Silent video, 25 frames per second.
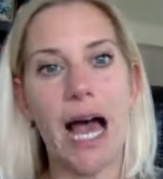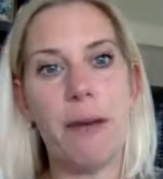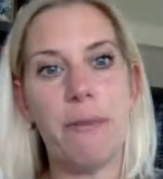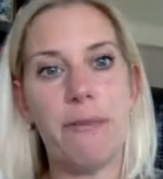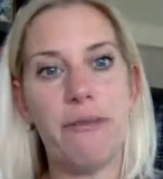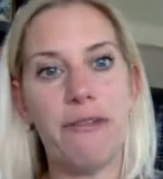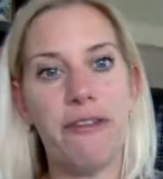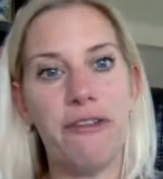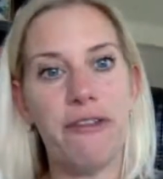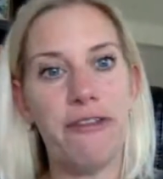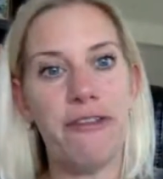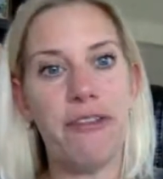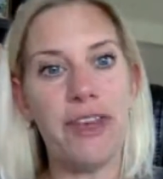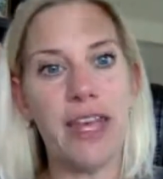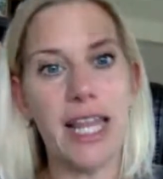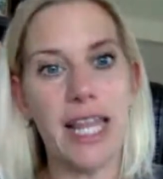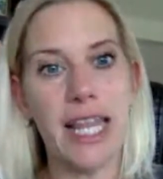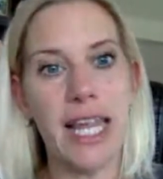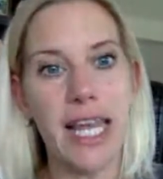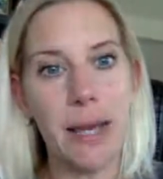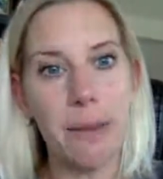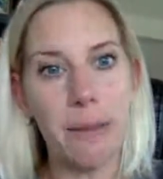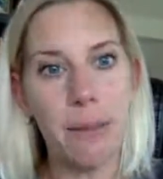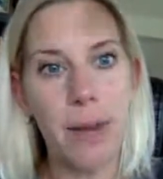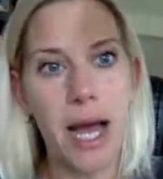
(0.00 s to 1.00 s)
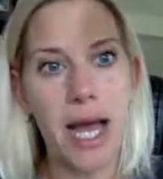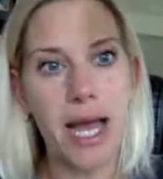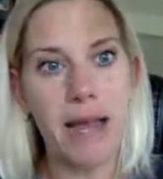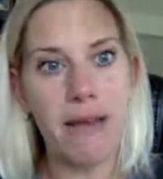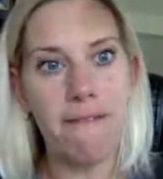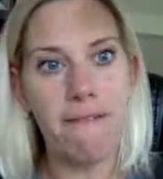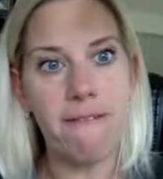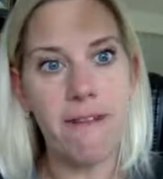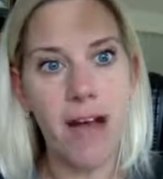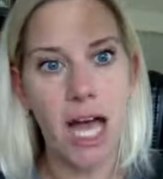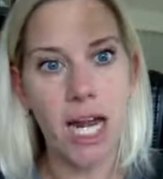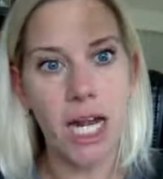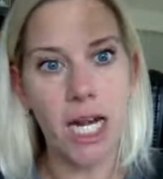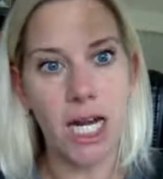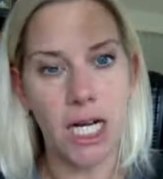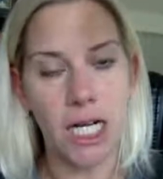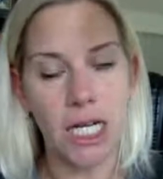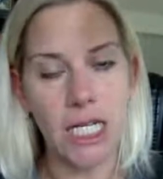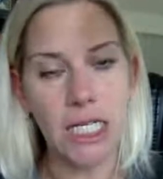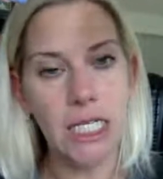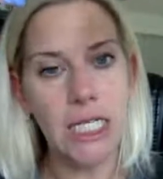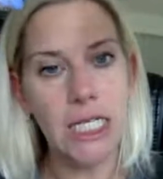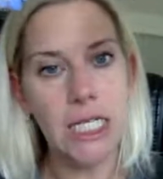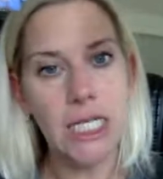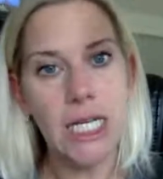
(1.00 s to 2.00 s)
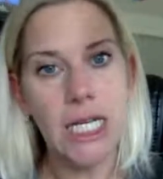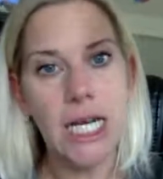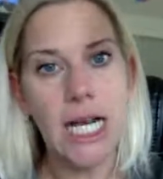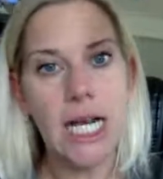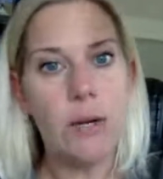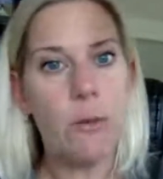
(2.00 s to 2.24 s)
I'm filling my funnel,